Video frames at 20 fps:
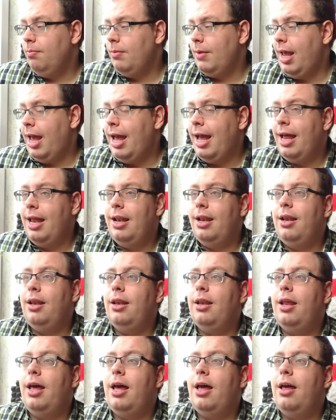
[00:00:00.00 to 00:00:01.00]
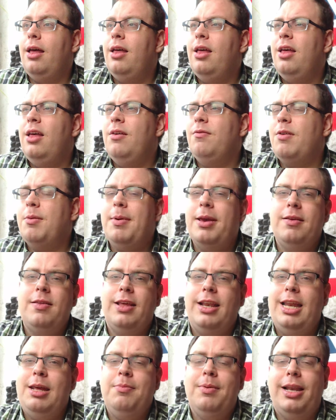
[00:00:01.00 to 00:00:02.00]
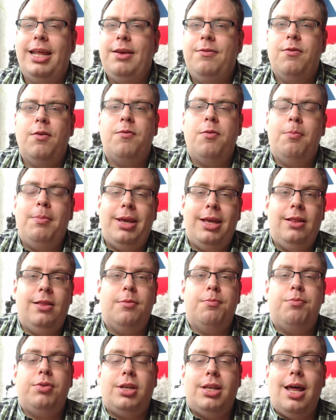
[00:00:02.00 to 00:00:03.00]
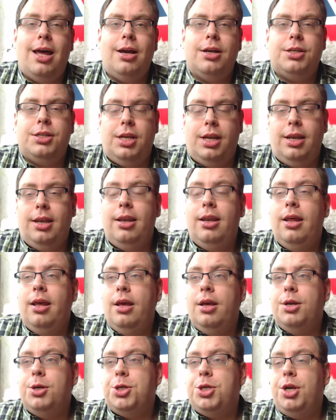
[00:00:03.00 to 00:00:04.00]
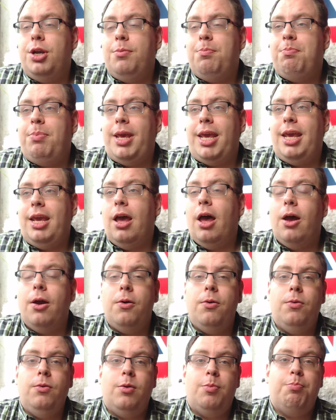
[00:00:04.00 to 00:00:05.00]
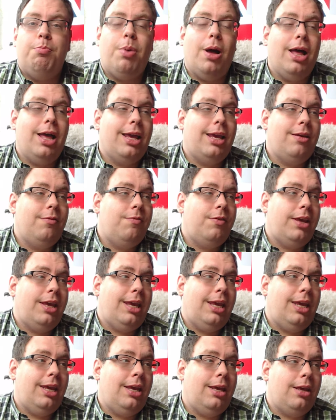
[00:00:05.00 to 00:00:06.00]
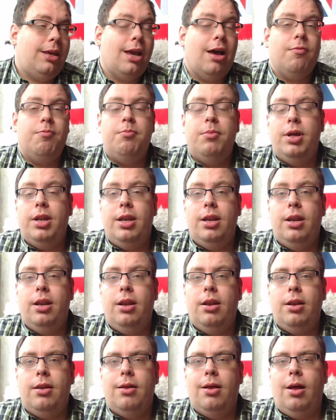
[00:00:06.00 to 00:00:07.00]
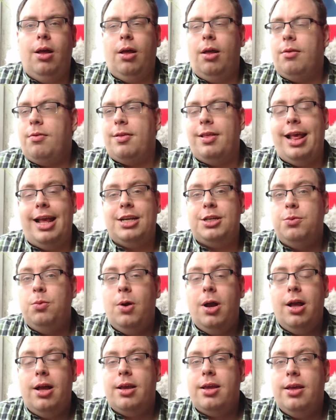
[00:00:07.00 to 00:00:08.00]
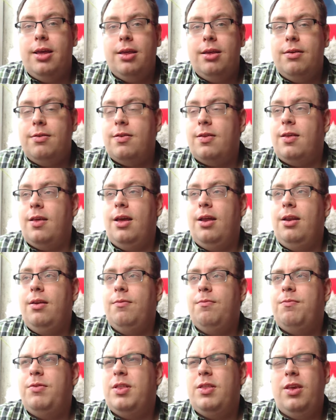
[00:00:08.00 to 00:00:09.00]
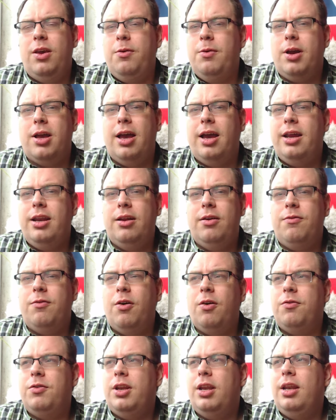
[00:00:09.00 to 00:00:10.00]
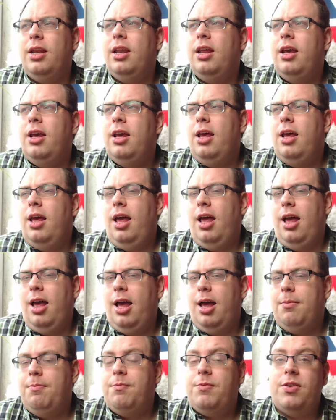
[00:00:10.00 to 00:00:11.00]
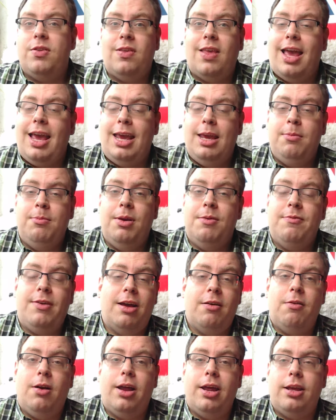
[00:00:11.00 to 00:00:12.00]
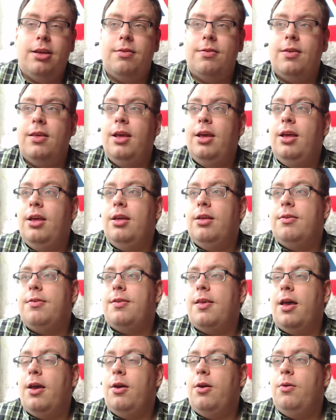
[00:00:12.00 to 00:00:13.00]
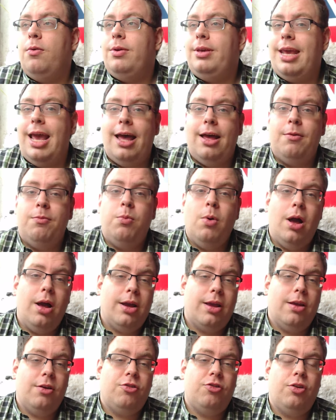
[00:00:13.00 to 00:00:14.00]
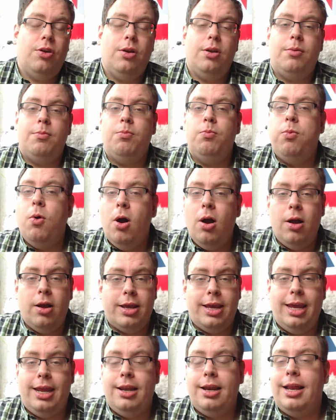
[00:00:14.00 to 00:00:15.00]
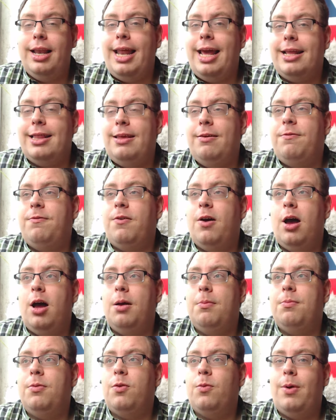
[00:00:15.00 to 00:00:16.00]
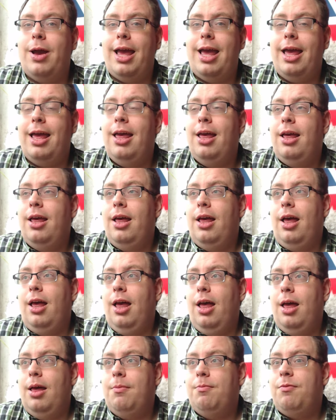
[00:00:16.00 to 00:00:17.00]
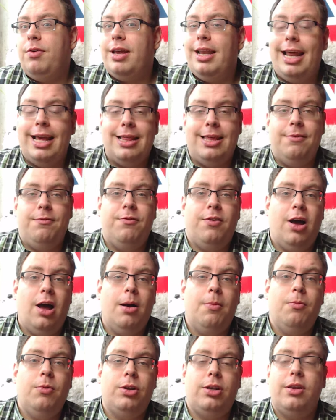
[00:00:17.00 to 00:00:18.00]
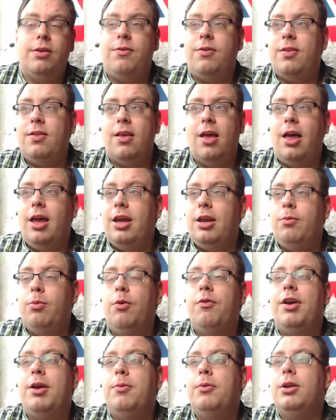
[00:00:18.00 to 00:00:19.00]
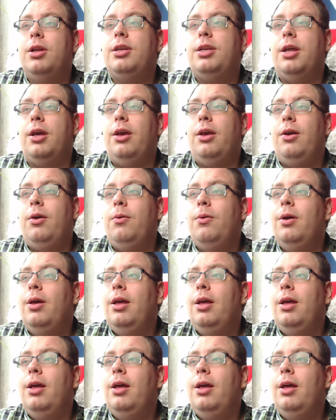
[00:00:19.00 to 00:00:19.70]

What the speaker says: They basically believe that the means of production should be owned by the government / workers, and the two are kind of often the same in their eyes. So yeah, workers should work in collective farms where the collective farm would decide what they want to do.